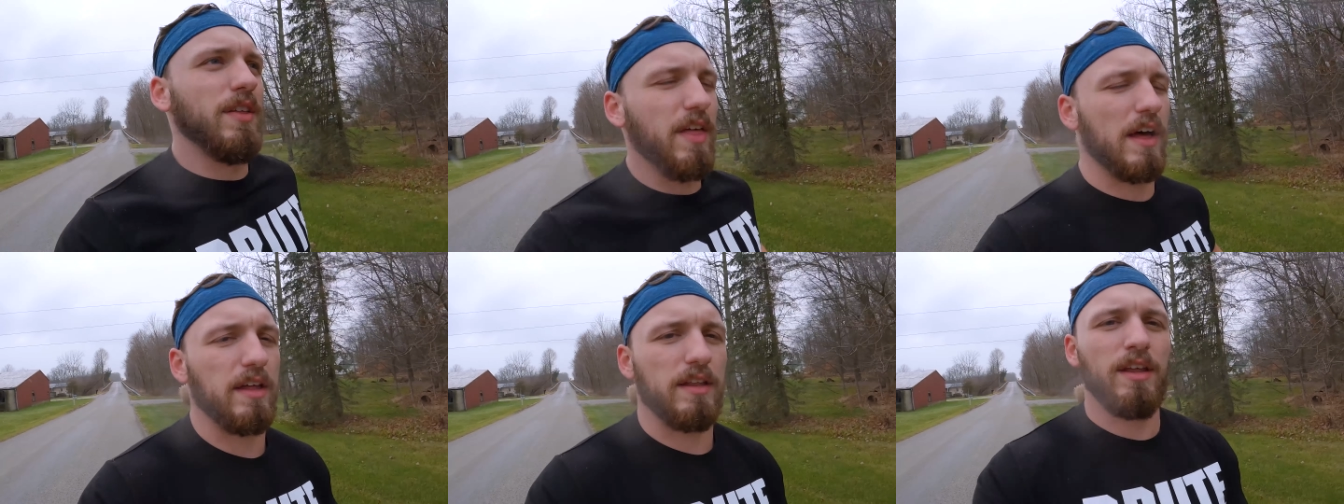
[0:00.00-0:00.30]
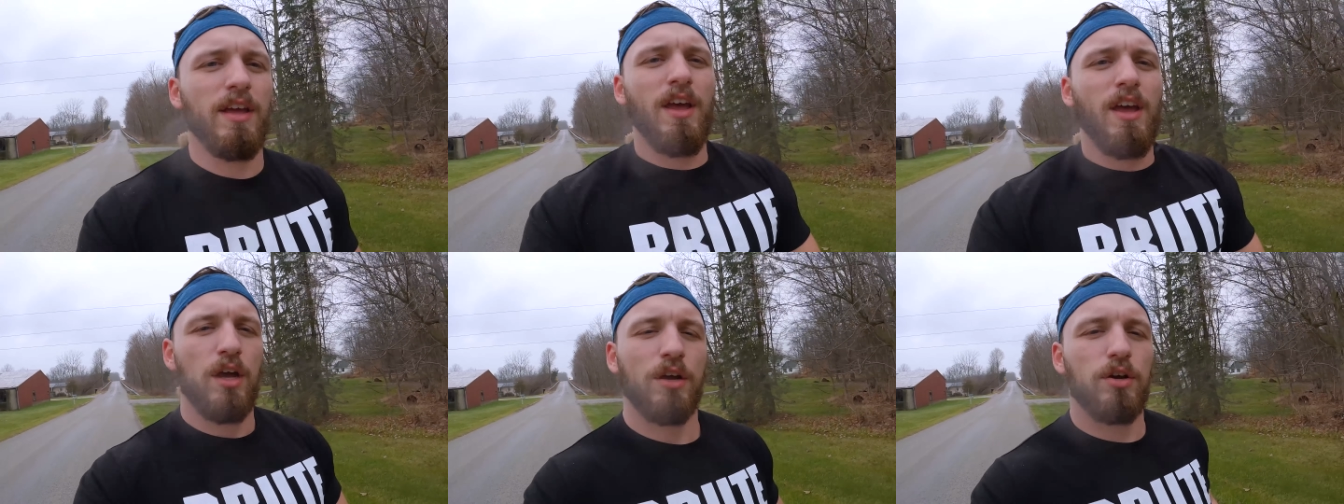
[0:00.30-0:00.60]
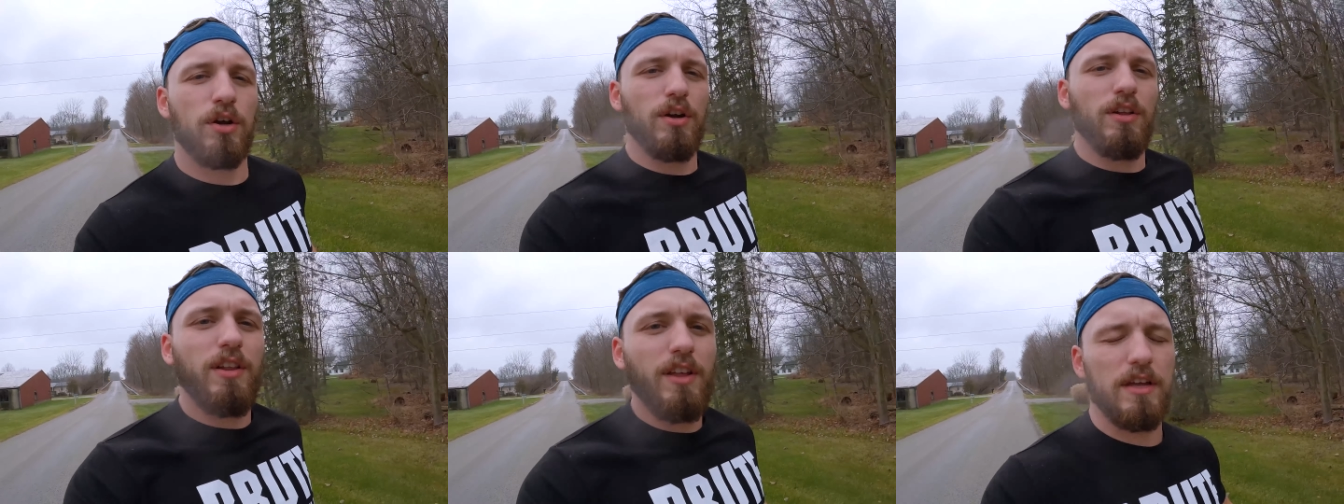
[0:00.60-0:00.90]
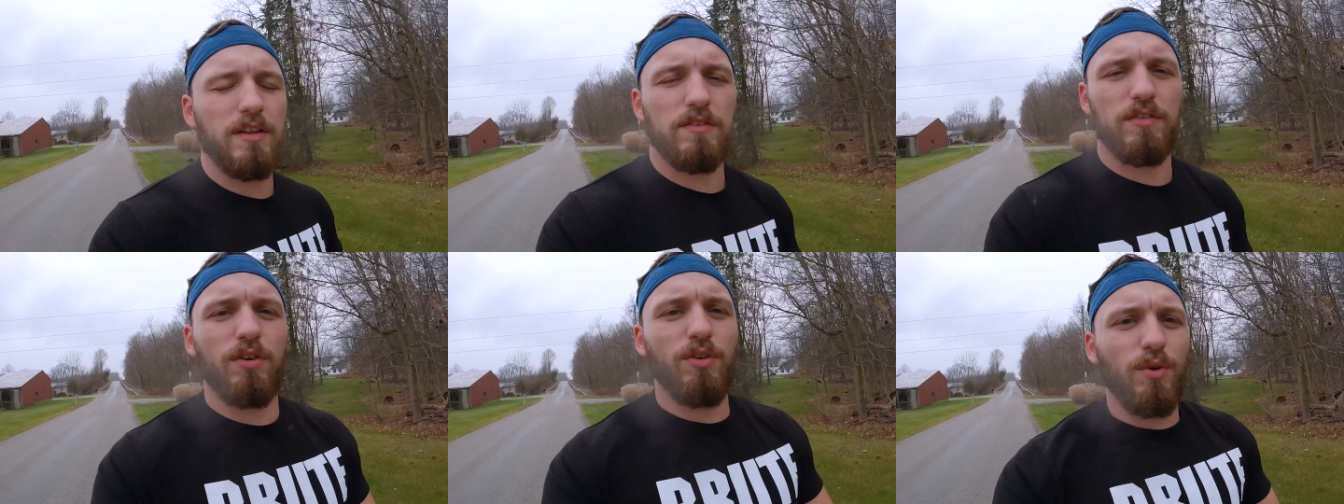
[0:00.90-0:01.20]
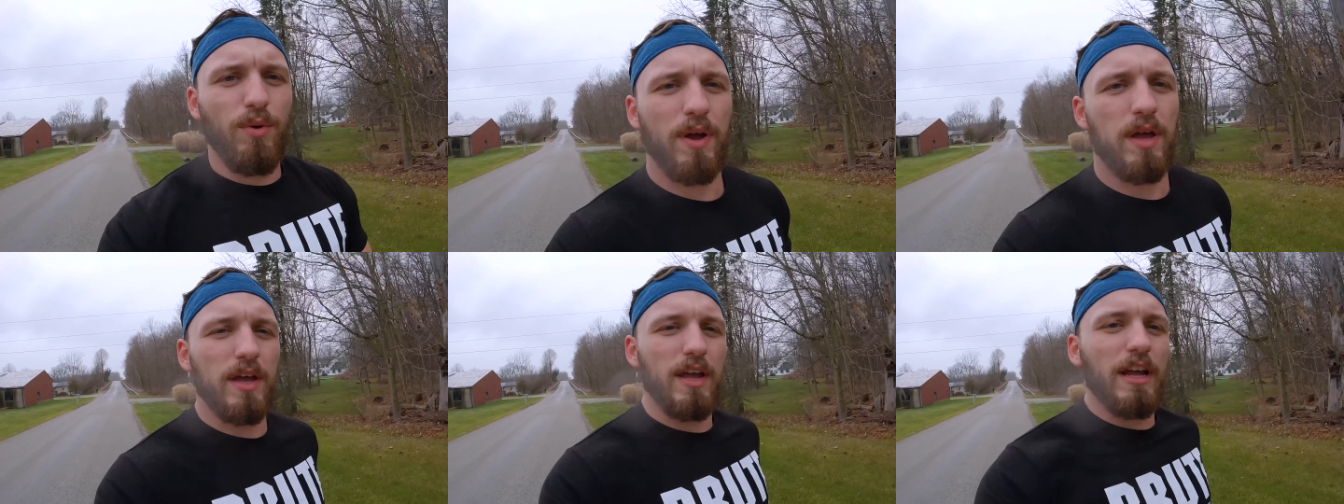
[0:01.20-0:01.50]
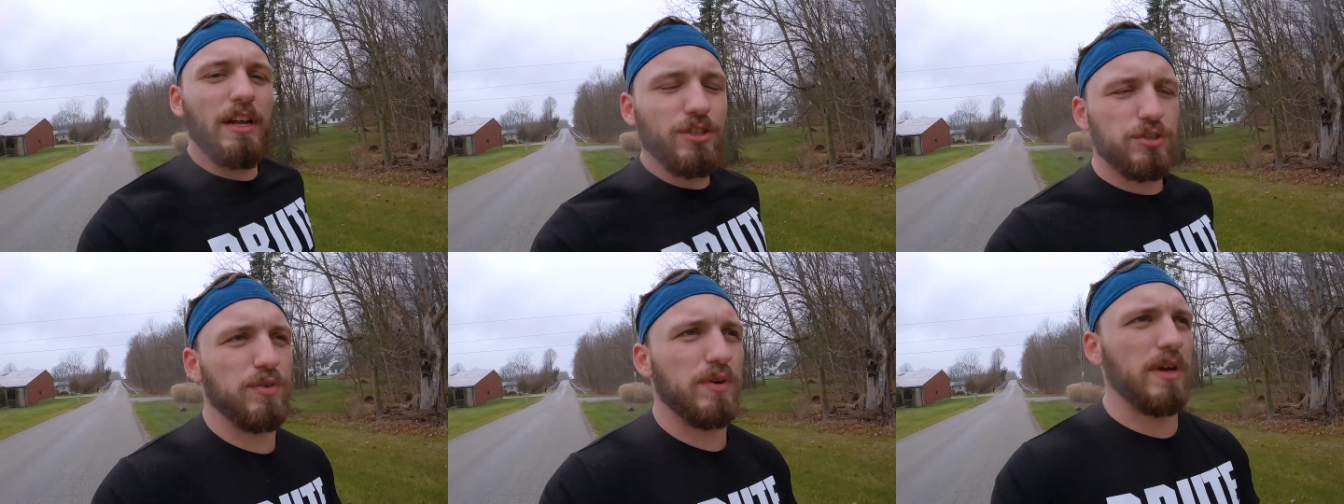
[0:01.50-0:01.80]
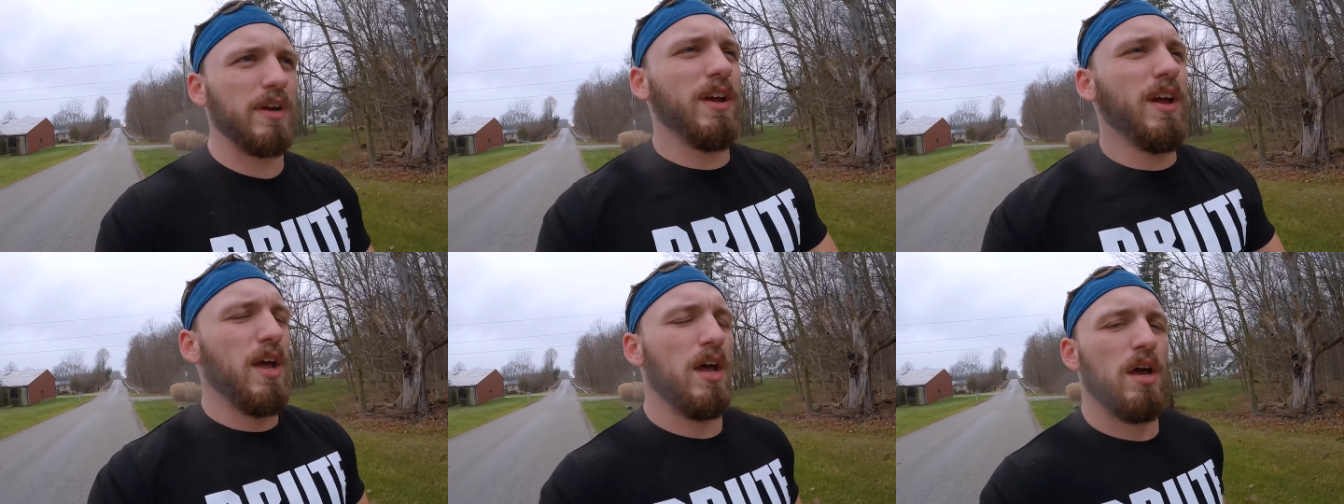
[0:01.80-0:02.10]
That could lead to
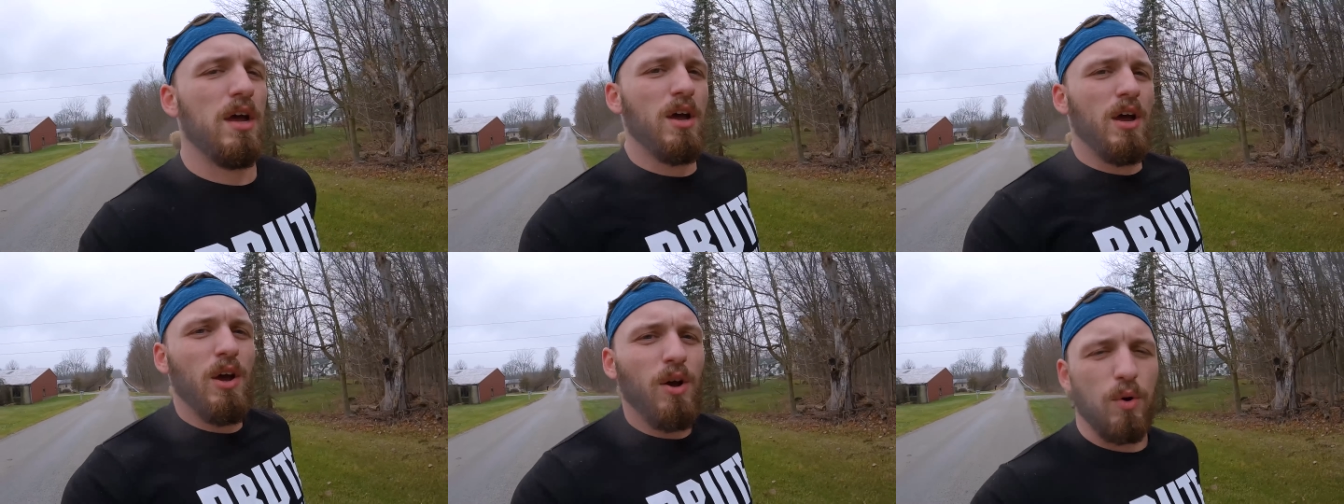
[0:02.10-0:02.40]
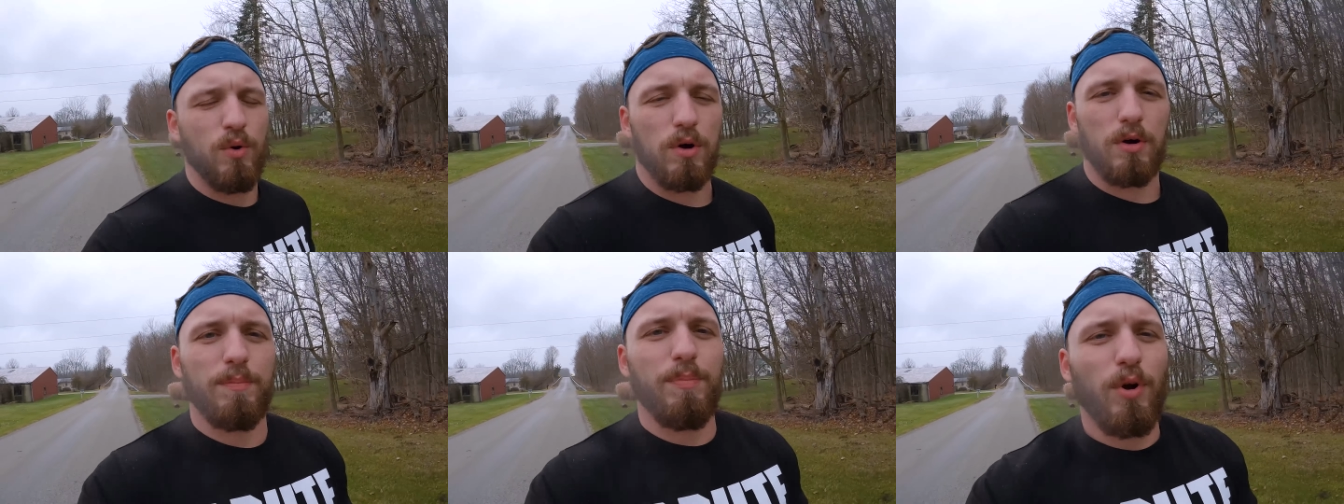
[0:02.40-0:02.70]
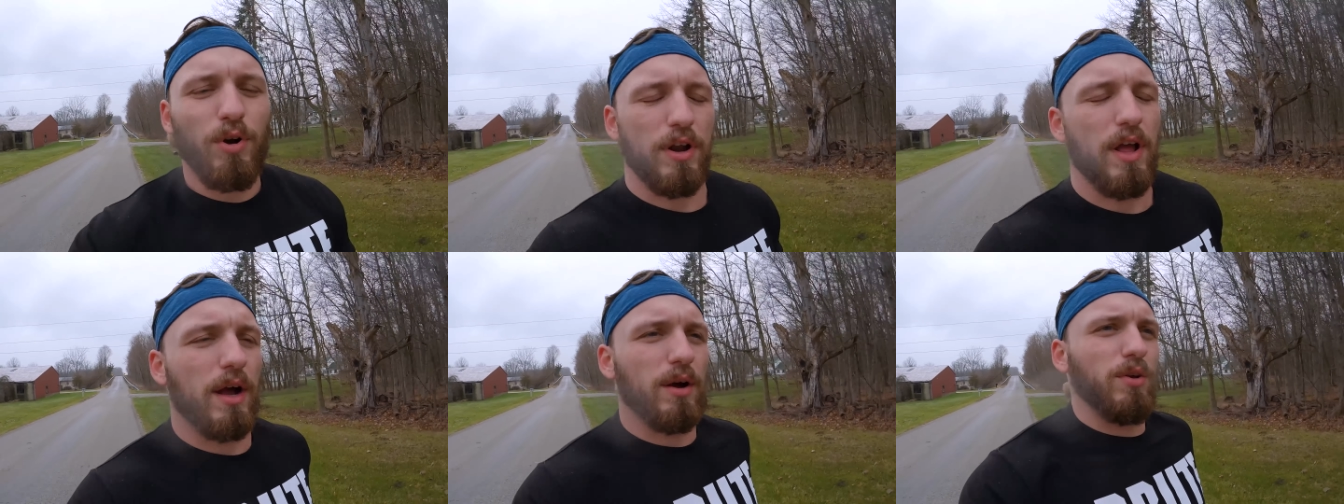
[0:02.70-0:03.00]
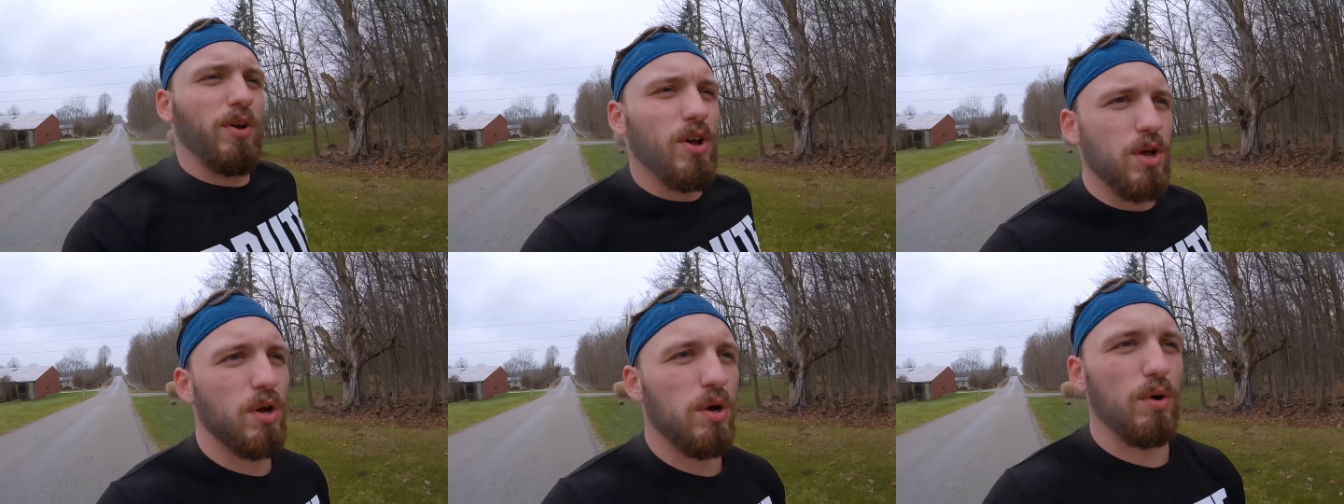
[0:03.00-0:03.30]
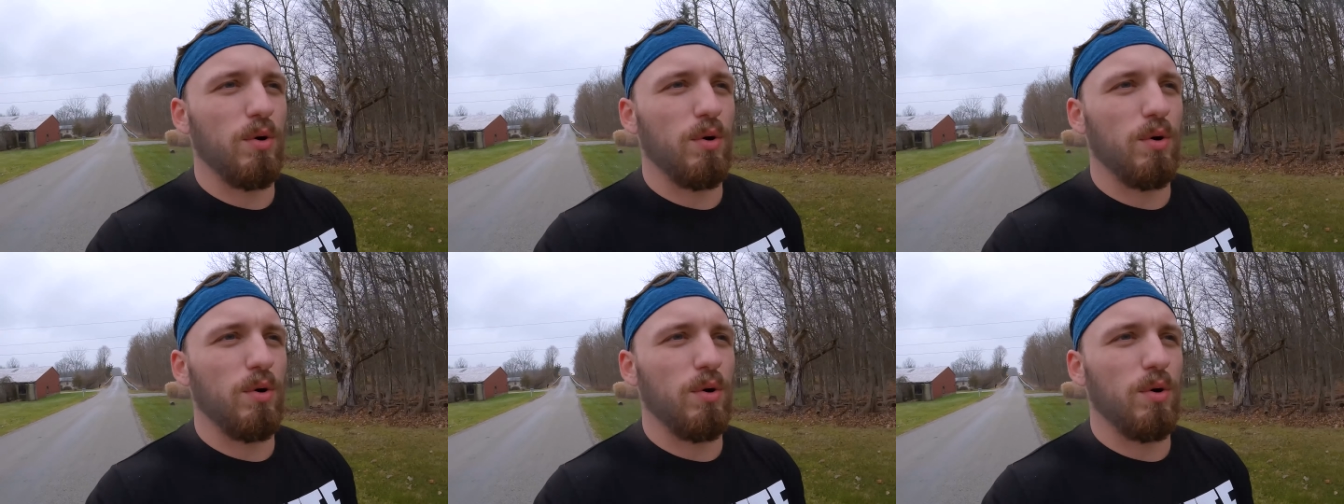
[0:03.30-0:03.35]
injury or burnout,